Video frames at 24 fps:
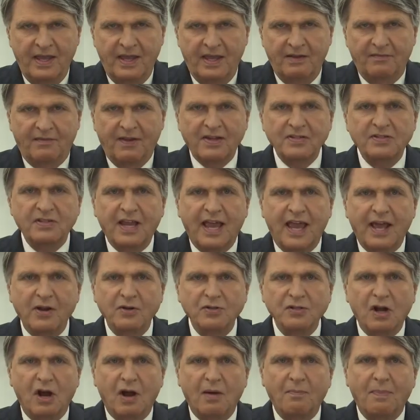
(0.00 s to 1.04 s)

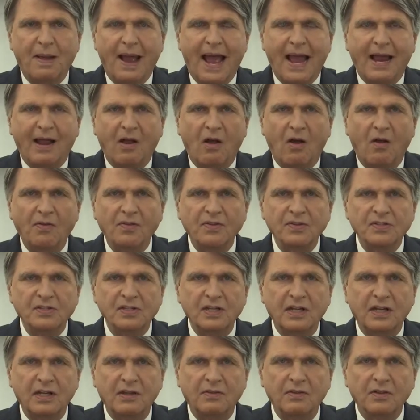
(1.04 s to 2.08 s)
Investigators are back on the
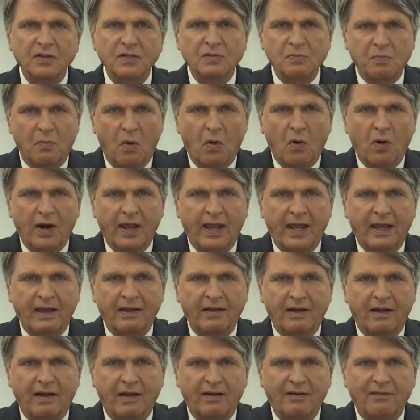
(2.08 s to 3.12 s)
scene this
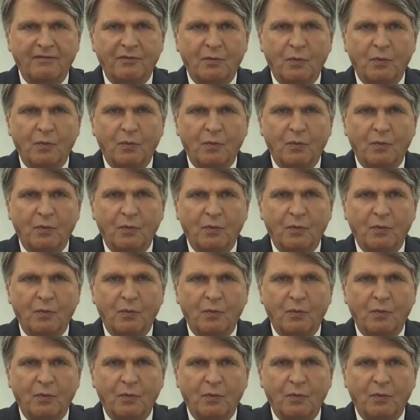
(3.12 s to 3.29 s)
morning uh,